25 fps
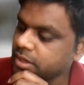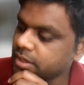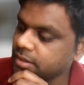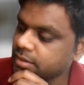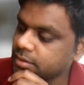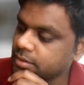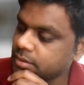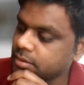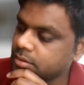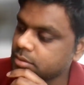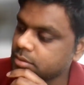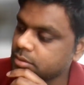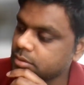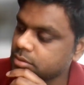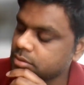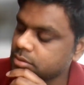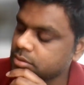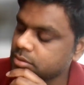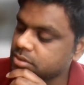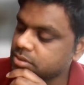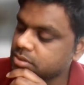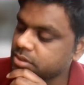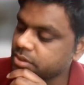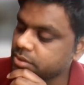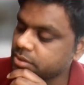Okay, good.
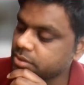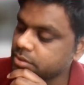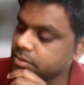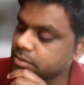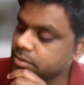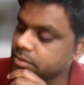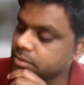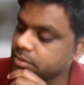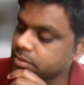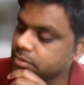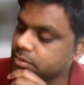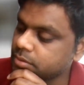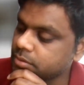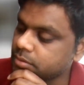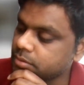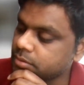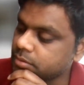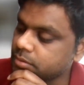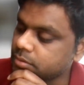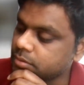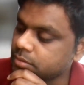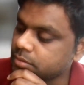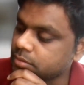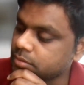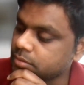
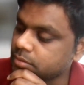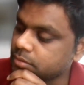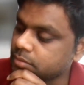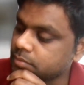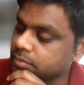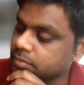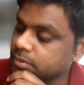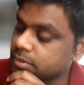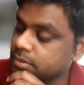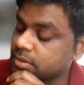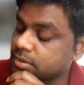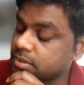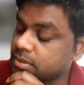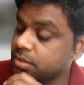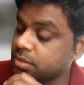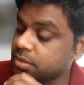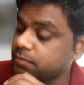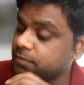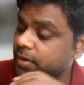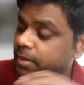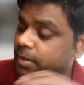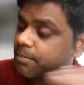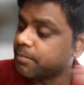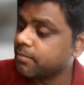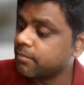So
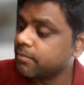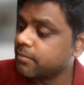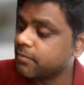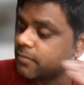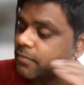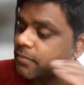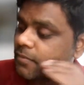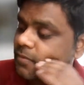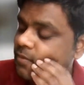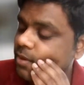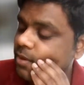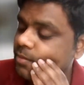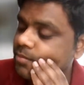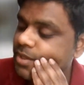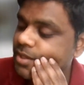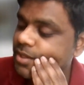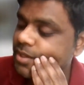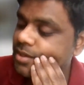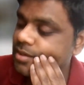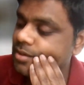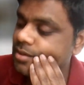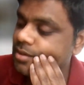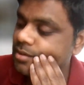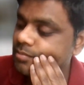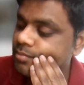from
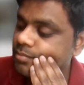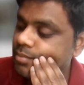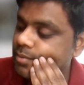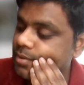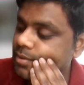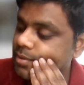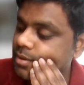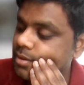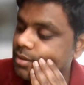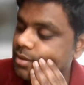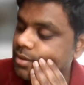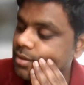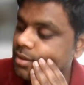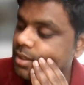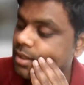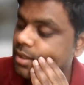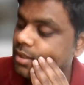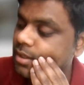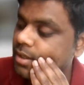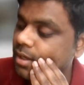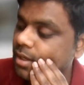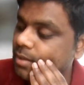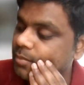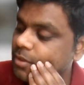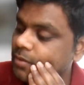the
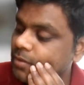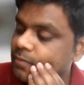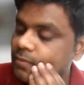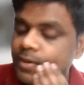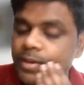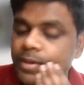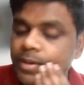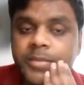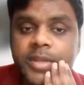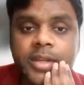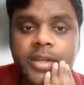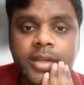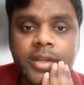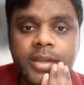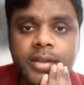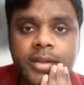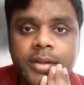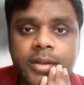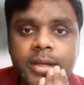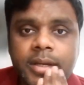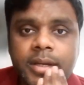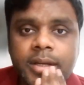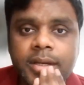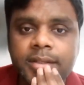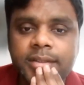coming from
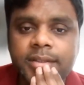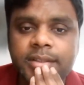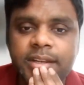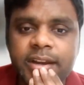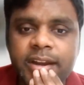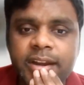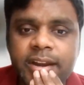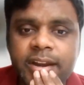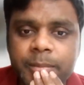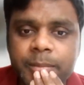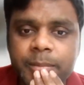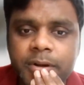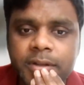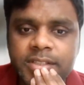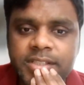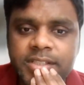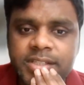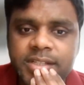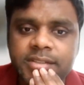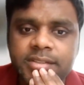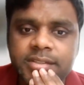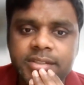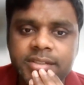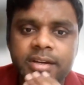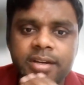the 3D
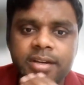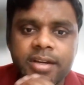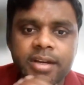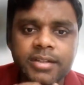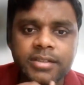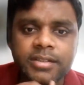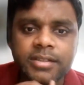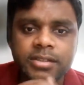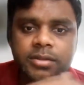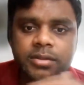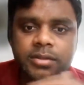processing side, right?